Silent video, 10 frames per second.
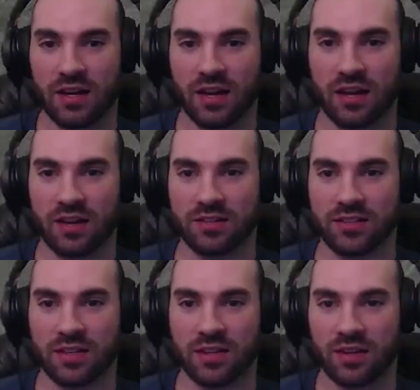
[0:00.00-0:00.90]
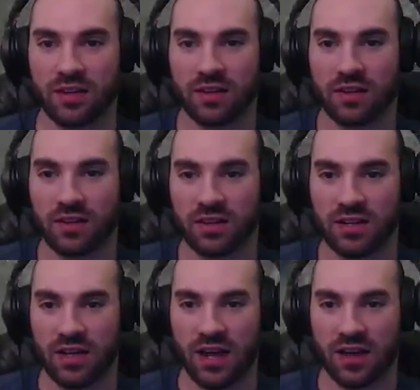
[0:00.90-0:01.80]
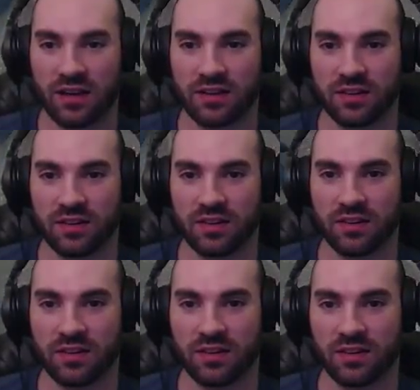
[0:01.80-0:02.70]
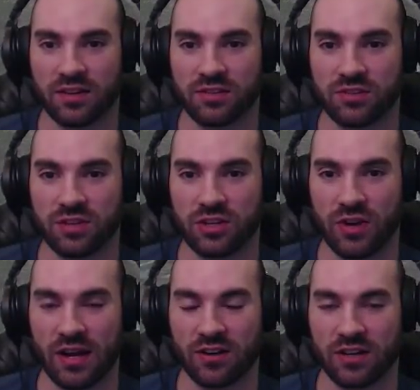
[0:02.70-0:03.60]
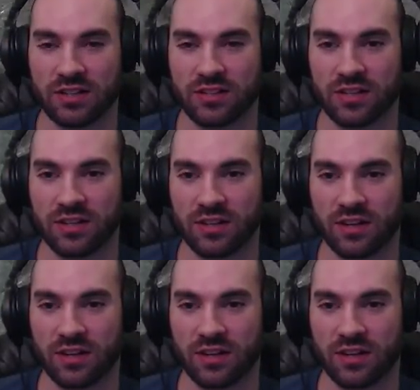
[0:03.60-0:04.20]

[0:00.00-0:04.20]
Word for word: and he had a, a tracker incident. I